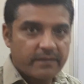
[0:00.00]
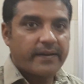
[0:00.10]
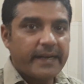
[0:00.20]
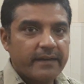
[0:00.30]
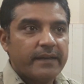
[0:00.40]

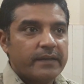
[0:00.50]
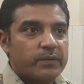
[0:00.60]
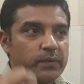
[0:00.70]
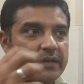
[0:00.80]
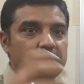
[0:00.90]
right?
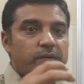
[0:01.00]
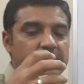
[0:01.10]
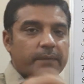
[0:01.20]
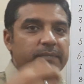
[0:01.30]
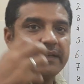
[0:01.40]
To control
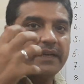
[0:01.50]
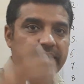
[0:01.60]
something